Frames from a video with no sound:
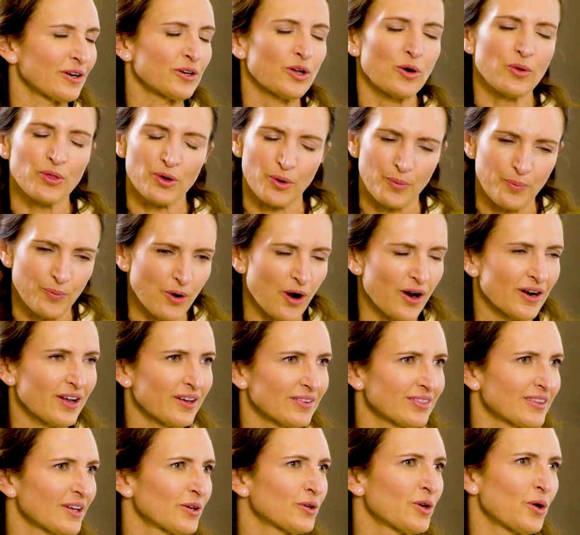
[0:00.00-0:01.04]
know their
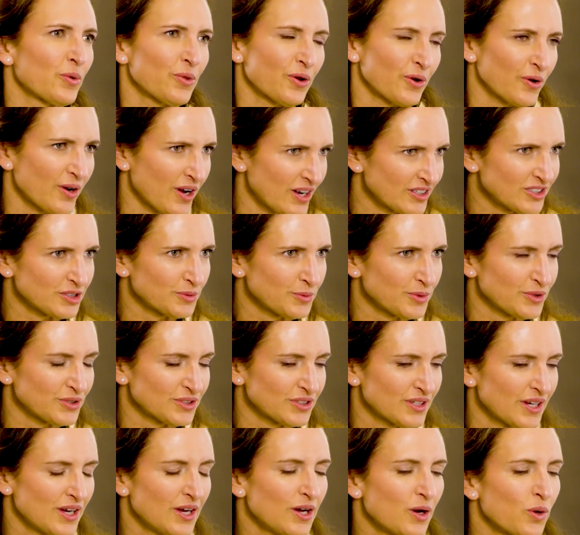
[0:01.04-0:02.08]
product, they know their
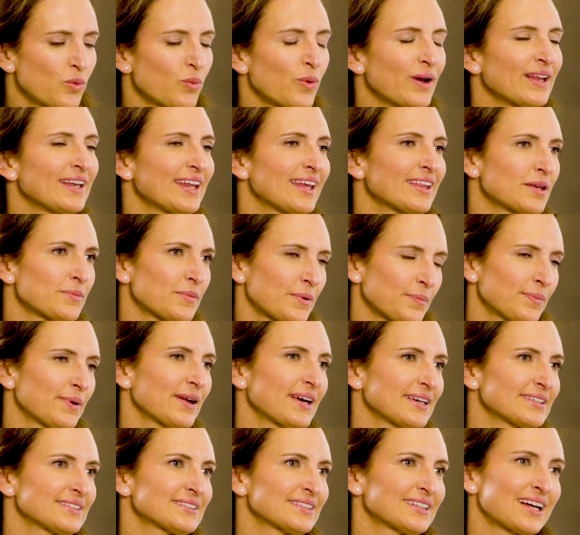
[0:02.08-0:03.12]
customers. We need them in
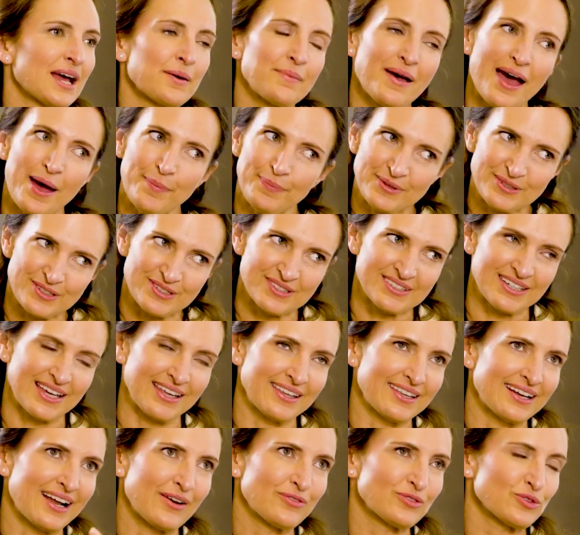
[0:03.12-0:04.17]
place. And I'm happy to say
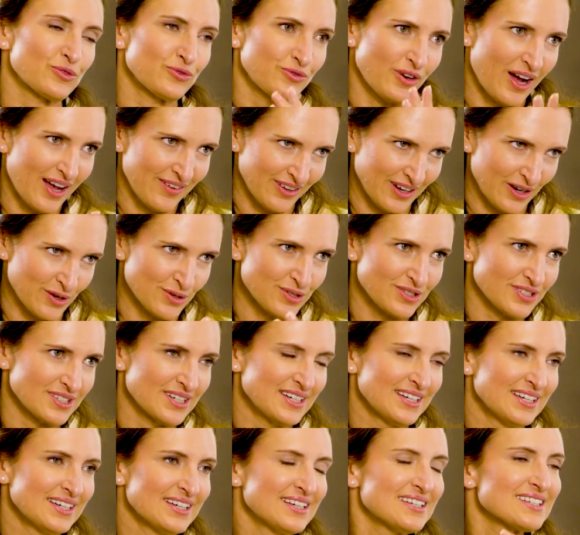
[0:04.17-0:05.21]
that after 5 years,
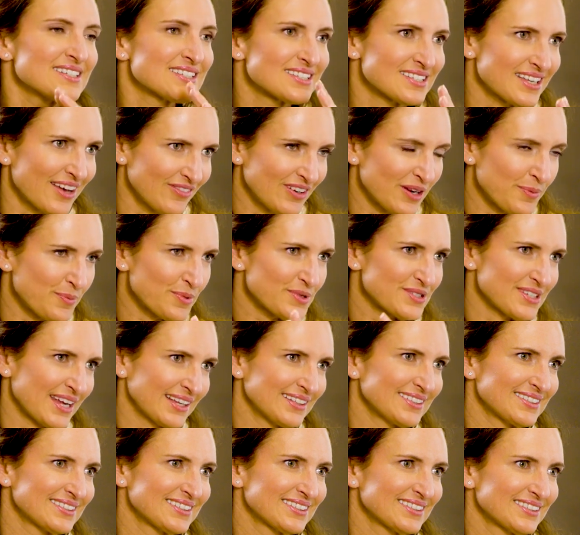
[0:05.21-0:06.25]

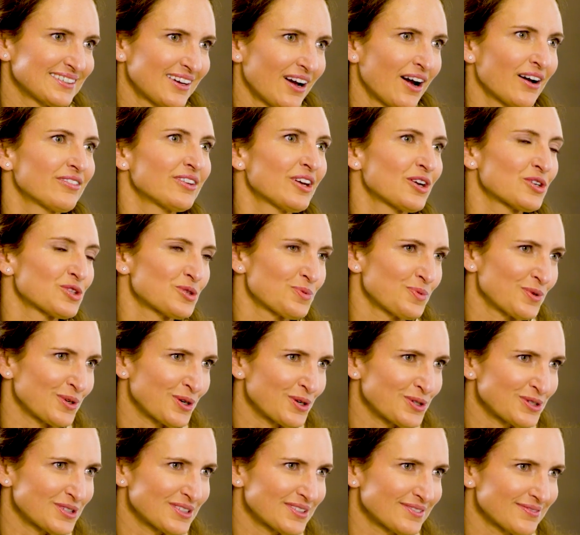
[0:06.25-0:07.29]
70% of the
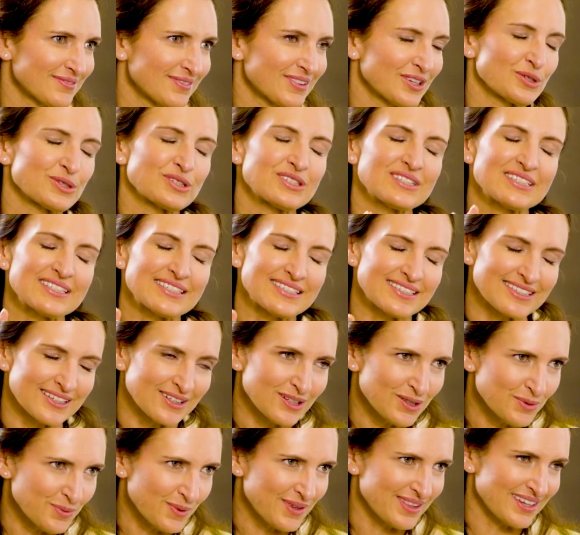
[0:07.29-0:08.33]
entrepreneurs, they're
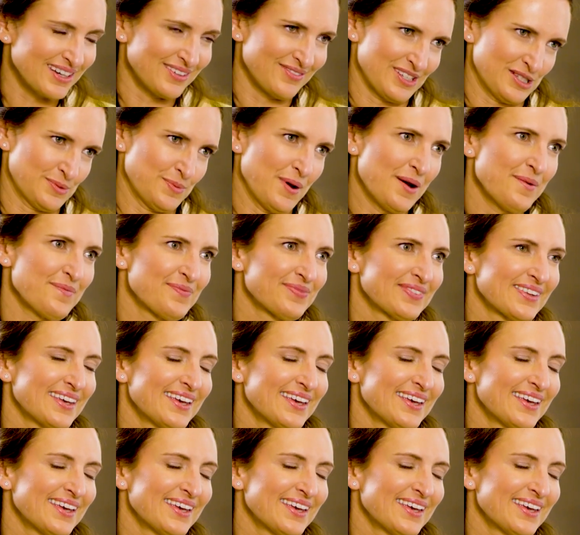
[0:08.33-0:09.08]
still within Visma.